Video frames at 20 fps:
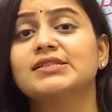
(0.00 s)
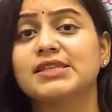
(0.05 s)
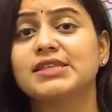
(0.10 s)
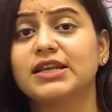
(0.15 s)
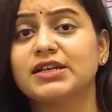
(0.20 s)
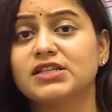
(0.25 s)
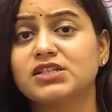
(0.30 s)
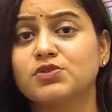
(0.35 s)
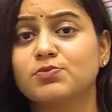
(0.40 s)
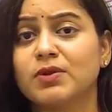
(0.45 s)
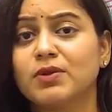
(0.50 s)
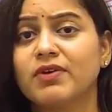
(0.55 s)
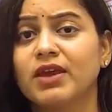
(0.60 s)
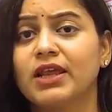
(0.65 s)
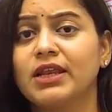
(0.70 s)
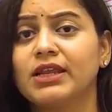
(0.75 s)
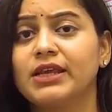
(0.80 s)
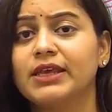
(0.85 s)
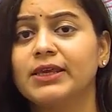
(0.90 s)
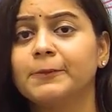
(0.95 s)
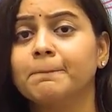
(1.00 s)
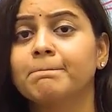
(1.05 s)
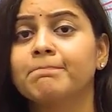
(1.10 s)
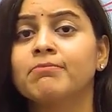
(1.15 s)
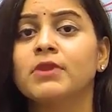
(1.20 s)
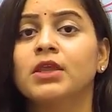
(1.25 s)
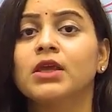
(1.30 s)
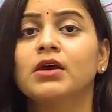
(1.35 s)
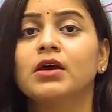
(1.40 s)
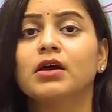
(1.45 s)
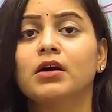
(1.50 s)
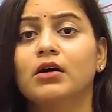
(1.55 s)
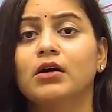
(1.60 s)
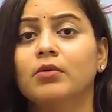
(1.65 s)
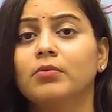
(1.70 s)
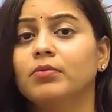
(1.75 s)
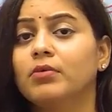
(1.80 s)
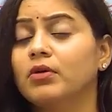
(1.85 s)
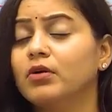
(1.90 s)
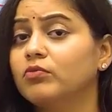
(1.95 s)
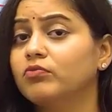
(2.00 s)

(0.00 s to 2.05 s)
that is prevailing uh,